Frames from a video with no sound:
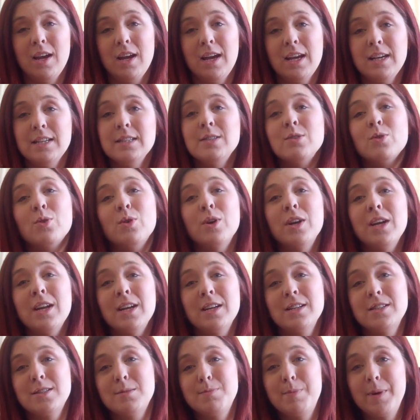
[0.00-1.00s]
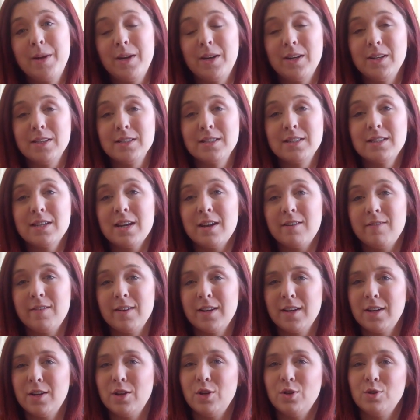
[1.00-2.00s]
he's already experienced
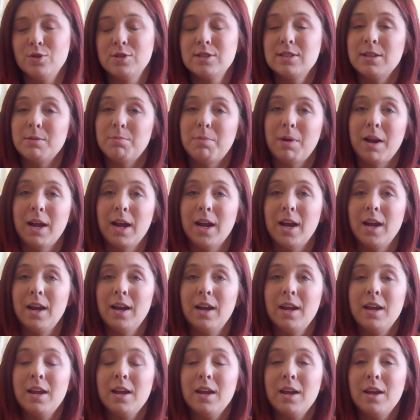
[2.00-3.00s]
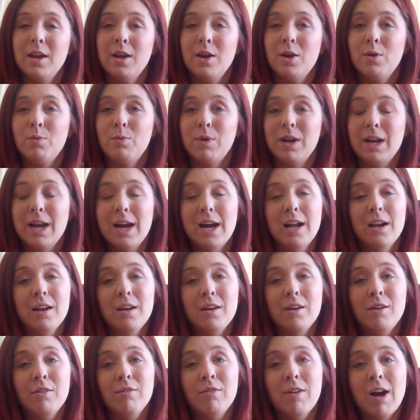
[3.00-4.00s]
having a new sibling when
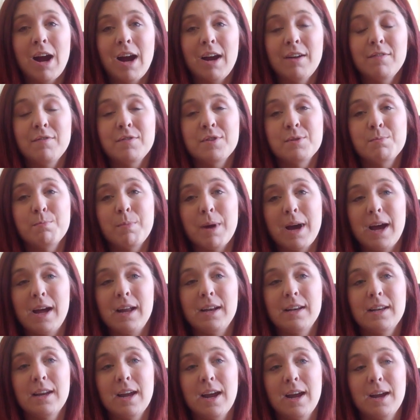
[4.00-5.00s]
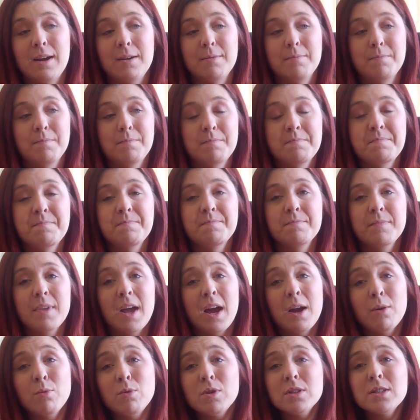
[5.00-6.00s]
Ella arrived, but
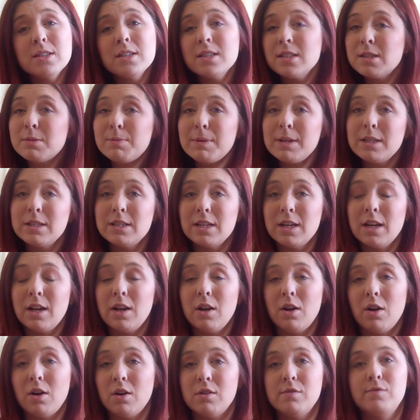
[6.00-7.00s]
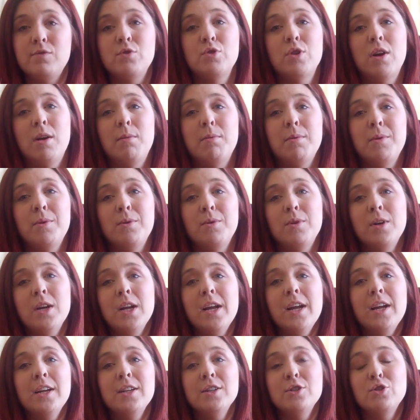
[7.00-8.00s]
I was expecting a lot of trouble
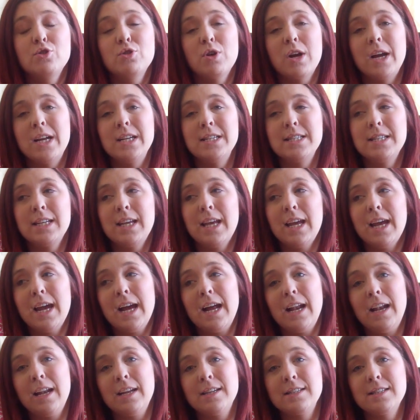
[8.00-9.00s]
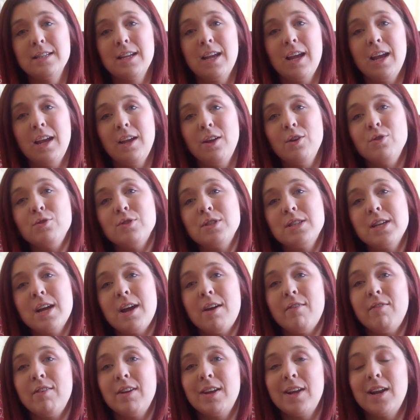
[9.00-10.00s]
trying to get Ella to get used to
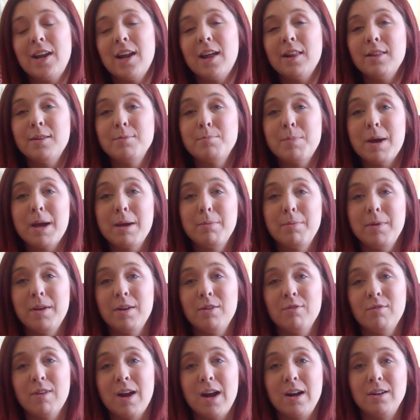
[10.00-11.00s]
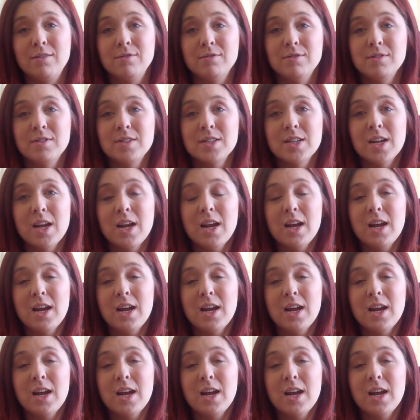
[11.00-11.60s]
having another baby around.